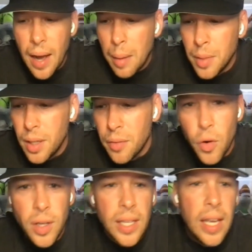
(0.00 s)
I'm looking
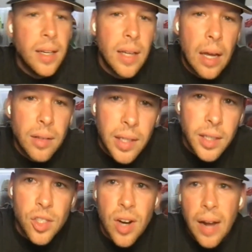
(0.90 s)
forward to getting out
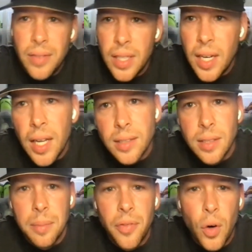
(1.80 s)
there and traveling and hitting
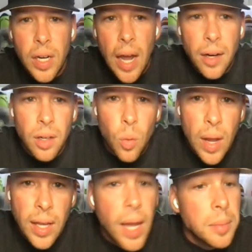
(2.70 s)
some 49er
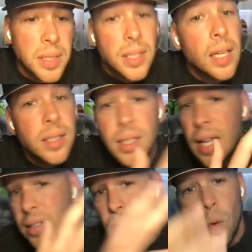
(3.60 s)
away games, because honestly,
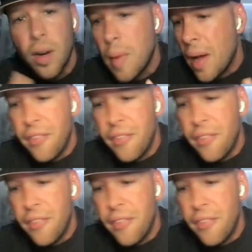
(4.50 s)
that's one of